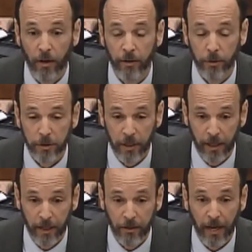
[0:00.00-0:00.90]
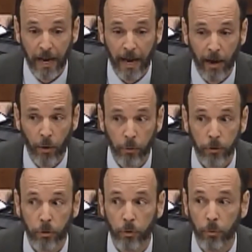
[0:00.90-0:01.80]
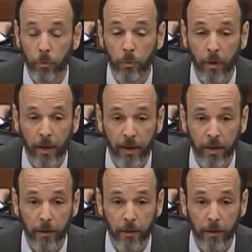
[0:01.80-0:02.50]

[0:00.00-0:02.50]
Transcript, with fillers: understand how to uh,